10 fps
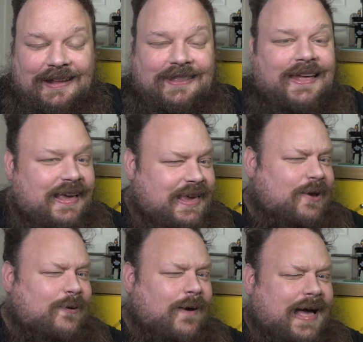Thank
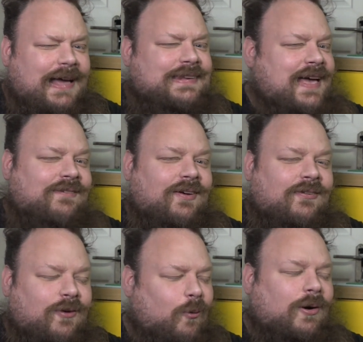you, as ever,
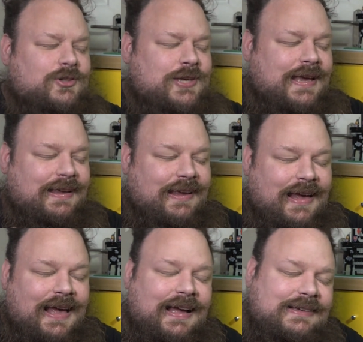for watching,
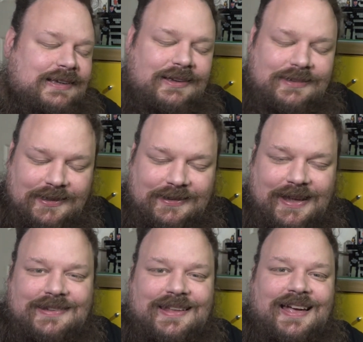and until
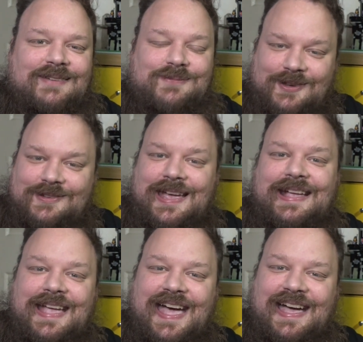next time, do
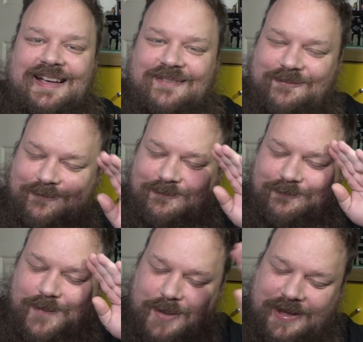take care.
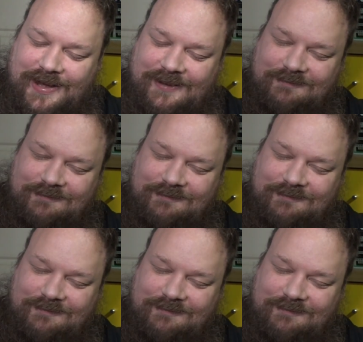Bye-bye.